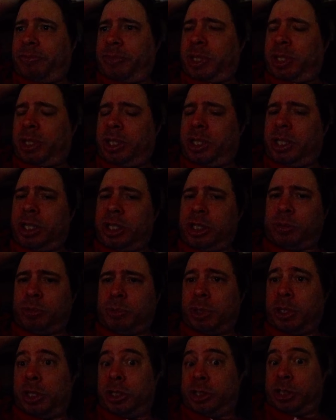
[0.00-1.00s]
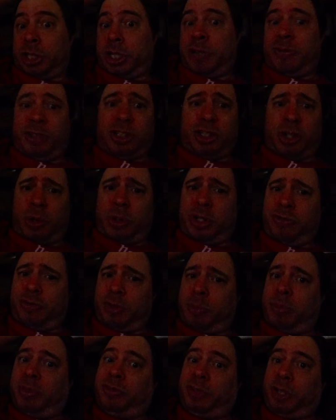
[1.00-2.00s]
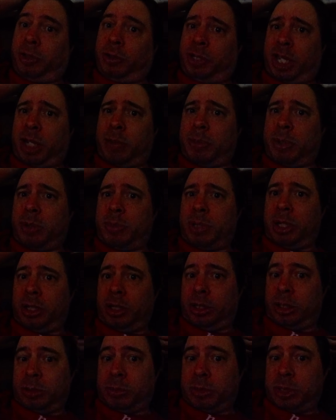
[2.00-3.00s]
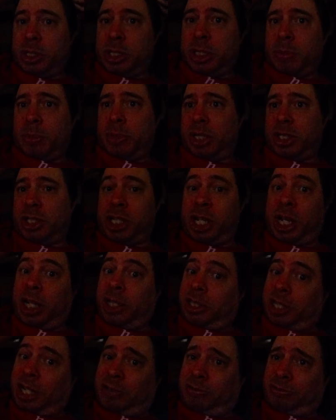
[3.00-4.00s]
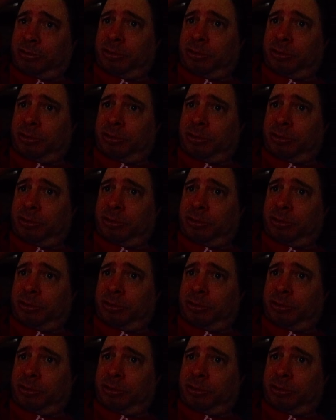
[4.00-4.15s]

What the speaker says: it is what it is. Even Tony from Revere came on my chat. Not